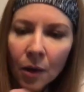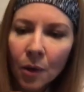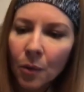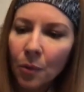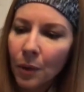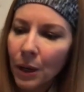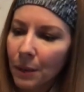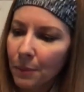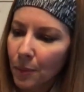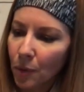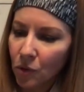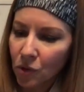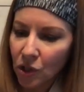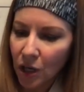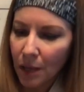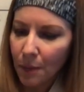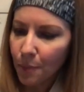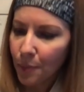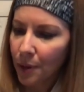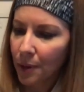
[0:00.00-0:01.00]
rainbow
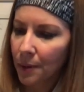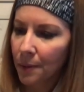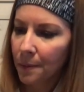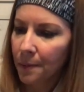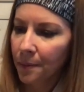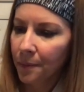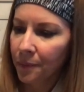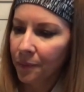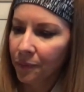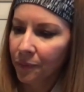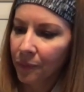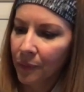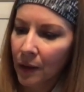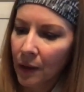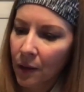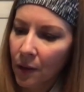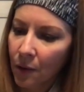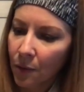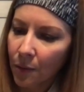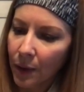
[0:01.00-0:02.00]
shape
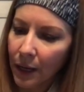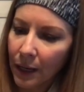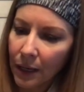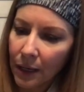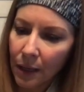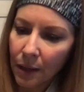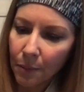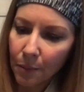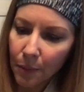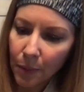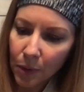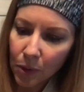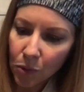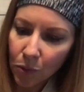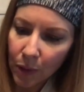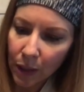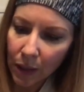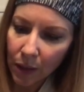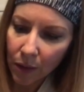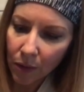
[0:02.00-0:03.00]
right in
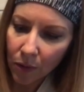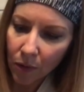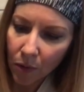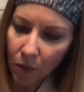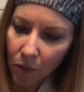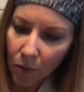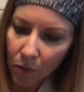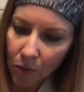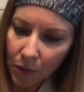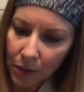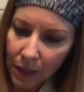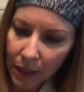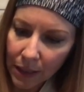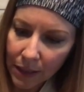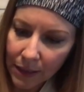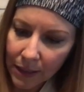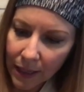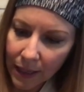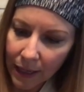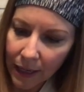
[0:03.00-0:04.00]
between those
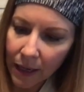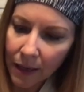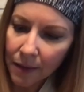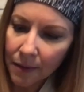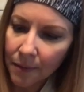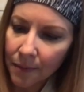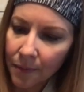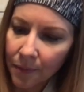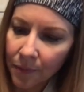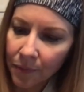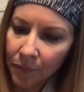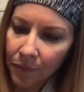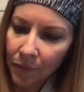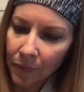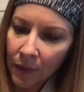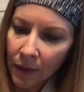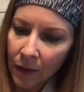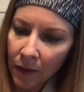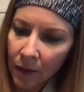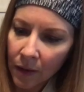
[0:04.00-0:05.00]
antennae.
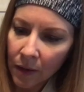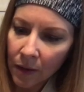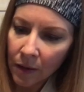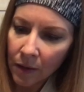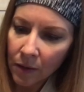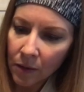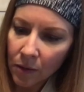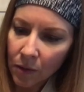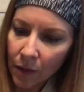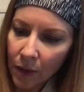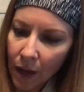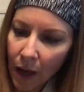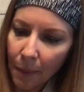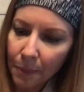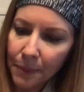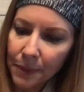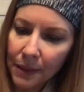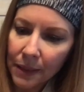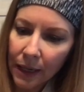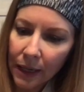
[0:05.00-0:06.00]
An
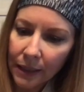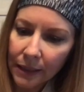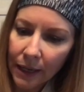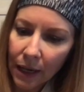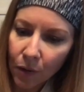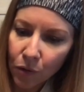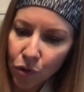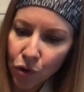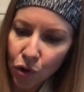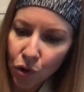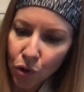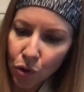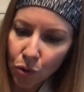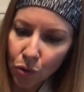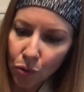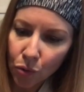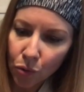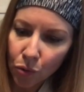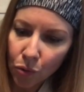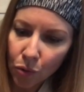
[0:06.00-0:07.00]
upside down
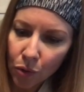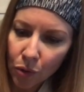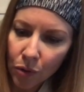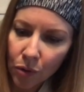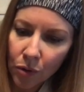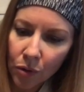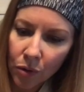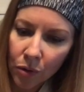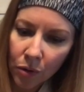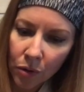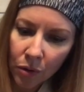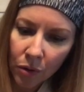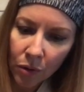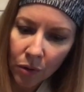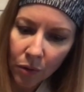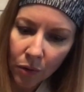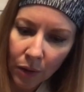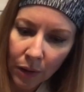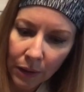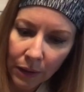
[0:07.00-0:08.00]
U
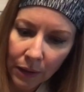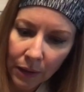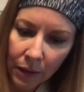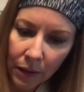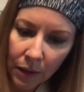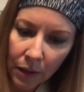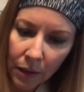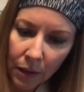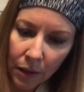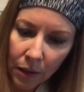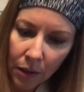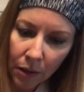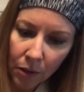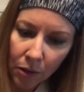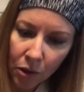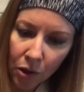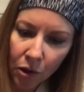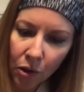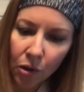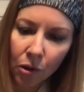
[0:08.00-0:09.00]
or a little
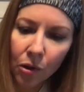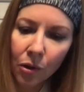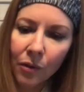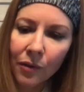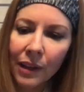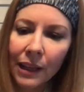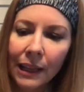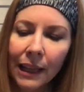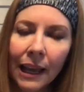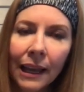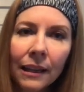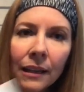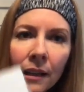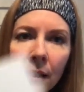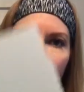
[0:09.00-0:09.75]
curvy line.